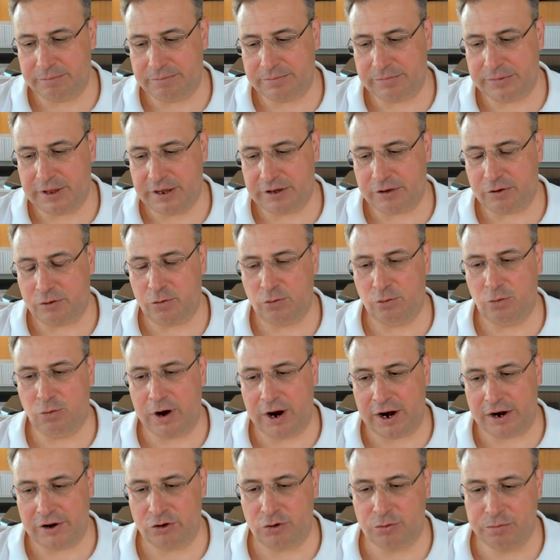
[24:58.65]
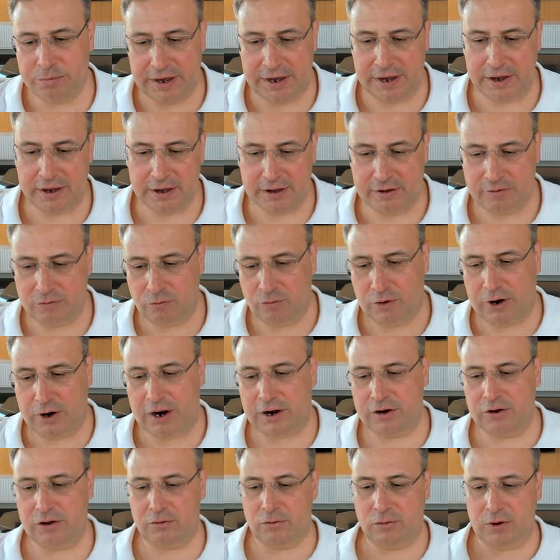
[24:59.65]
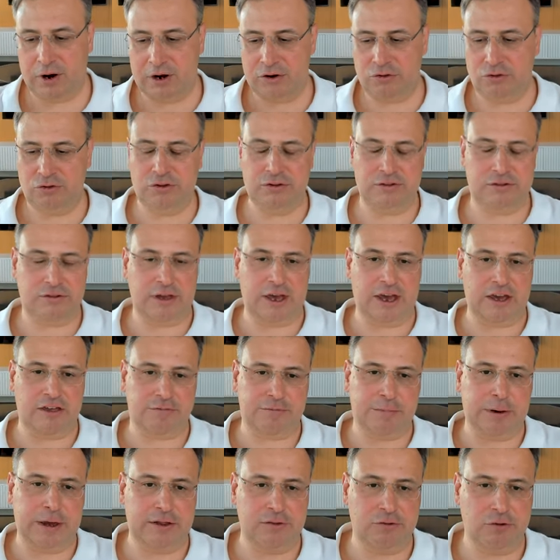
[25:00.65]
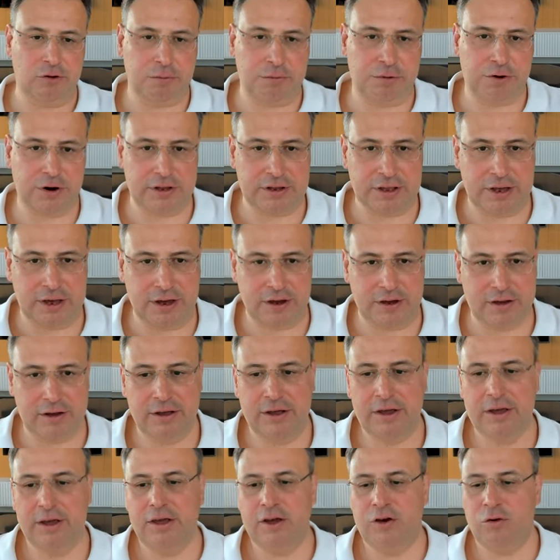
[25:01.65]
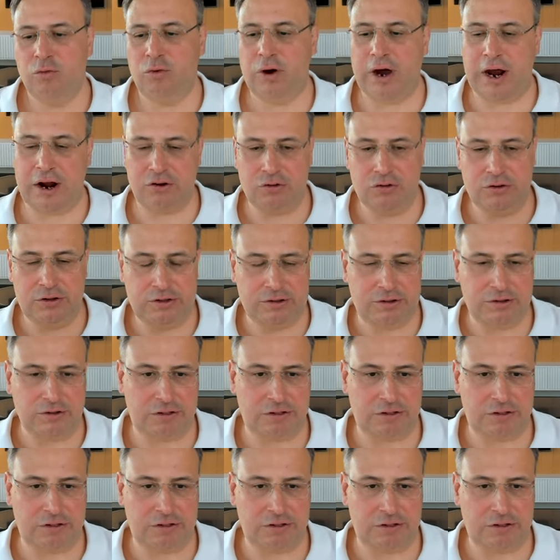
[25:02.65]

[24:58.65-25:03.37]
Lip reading: like where you need to expand your product, where you need to